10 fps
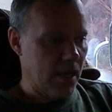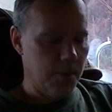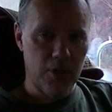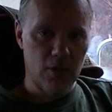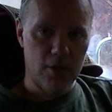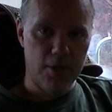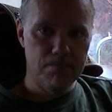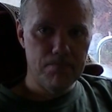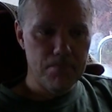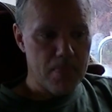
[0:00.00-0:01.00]
that ability.
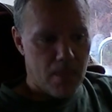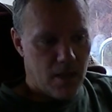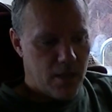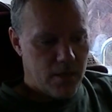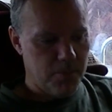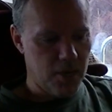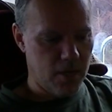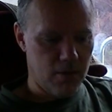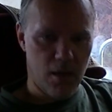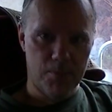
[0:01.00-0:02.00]
And
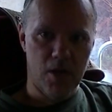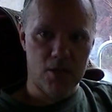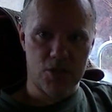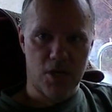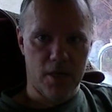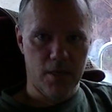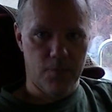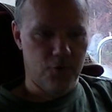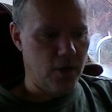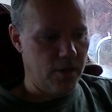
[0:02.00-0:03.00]
I'm not signed
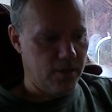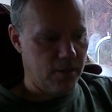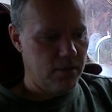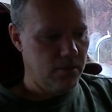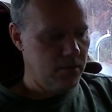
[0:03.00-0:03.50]
up for anything.